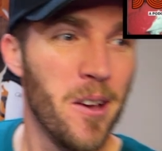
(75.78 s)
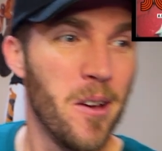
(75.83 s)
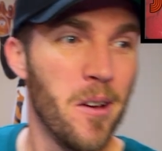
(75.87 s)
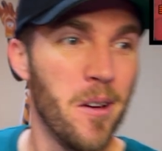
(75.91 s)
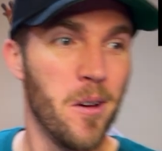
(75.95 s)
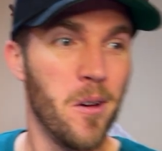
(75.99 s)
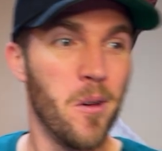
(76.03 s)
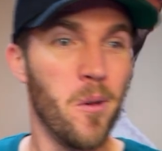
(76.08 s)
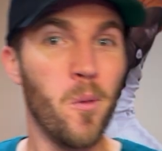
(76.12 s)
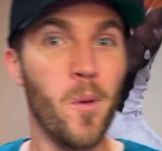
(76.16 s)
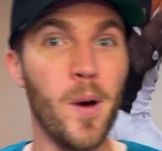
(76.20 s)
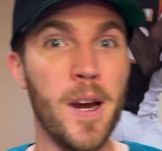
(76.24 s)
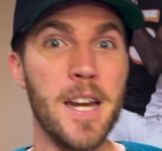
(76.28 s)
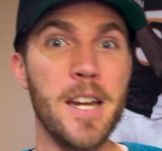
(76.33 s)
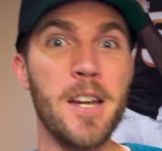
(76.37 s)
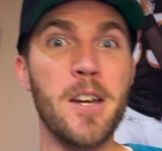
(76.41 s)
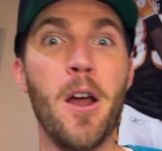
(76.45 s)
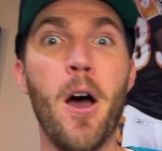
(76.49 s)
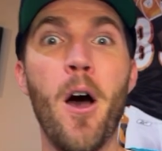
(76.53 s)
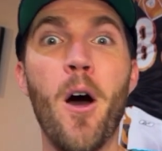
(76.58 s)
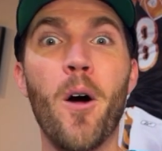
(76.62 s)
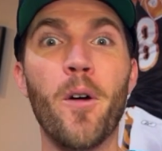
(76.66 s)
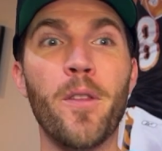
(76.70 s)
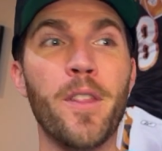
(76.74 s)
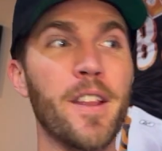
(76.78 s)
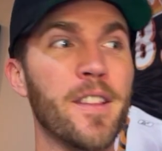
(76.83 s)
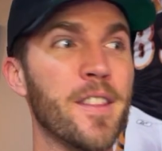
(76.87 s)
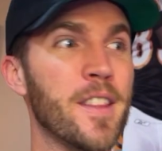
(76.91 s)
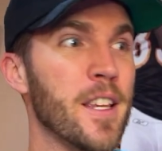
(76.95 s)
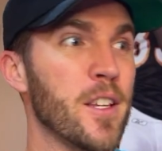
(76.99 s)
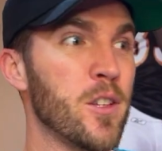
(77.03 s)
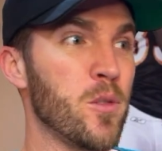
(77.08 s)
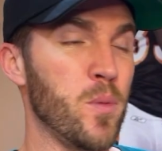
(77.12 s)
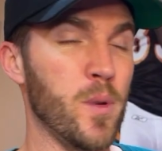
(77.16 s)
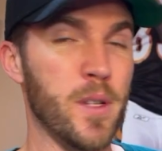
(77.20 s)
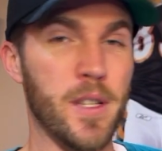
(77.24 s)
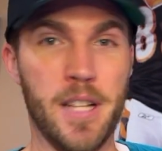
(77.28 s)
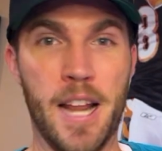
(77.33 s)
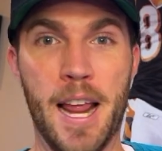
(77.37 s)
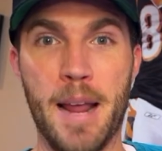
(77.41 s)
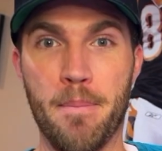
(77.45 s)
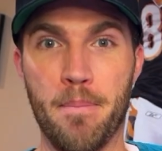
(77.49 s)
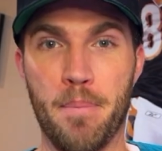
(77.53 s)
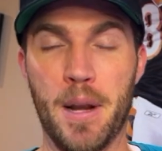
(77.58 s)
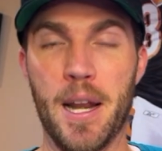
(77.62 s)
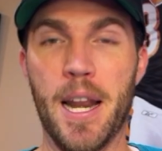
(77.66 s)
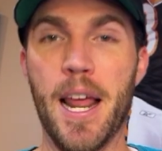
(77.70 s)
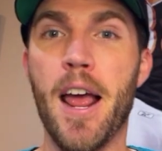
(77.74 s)
We know that this was
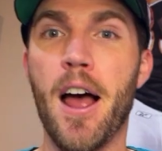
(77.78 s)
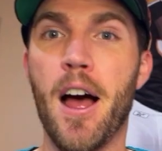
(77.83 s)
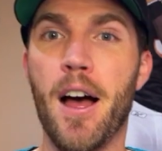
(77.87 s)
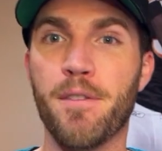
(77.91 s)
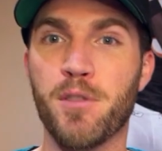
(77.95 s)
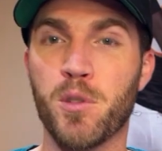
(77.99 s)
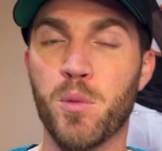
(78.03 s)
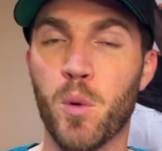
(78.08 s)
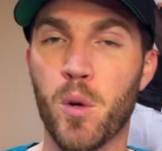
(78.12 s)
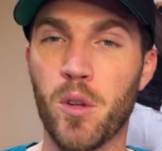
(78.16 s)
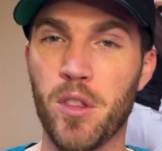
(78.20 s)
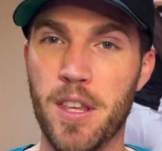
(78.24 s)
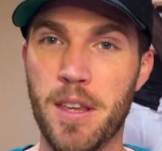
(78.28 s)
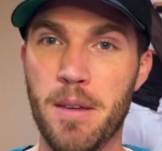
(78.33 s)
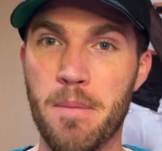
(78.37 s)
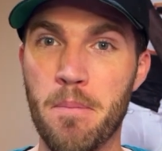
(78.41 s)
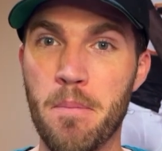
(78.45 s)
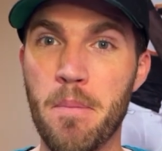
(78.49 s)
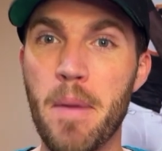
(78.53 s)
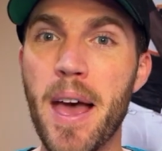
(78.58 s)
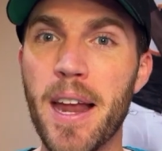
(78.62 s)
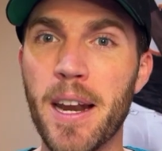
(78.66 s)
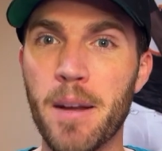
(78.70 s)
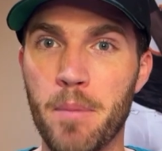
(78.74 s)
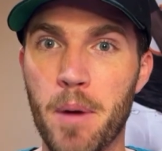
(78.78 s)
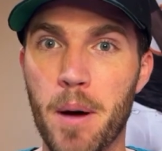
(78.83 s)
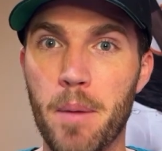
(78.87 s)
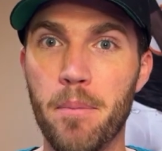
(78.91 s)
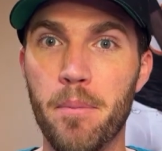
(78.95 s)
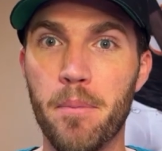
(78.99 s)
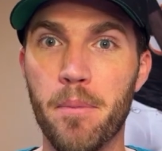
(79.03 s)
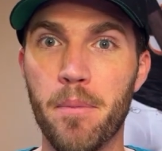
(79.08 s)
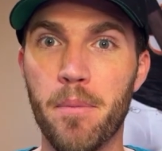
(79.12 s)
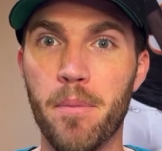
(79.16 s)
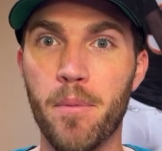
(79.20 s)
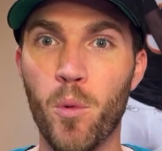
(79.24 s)
like playoffs were the minimum.